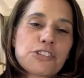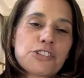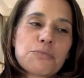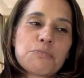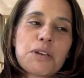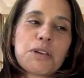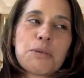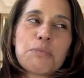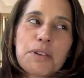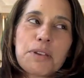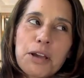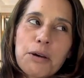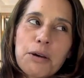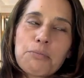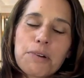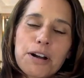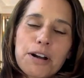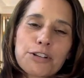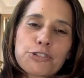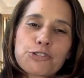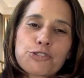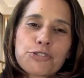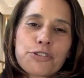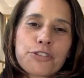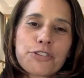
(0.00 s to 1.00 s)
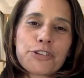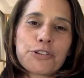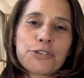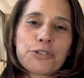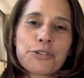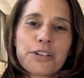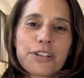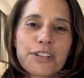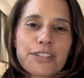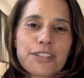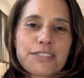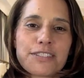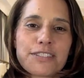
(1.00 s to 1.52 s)
And maybe a mantra that you
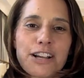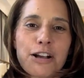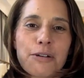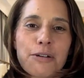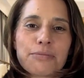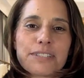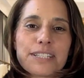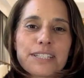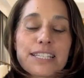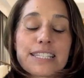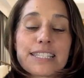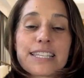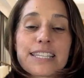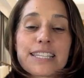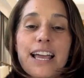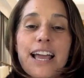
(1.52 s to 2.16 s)
can adopt is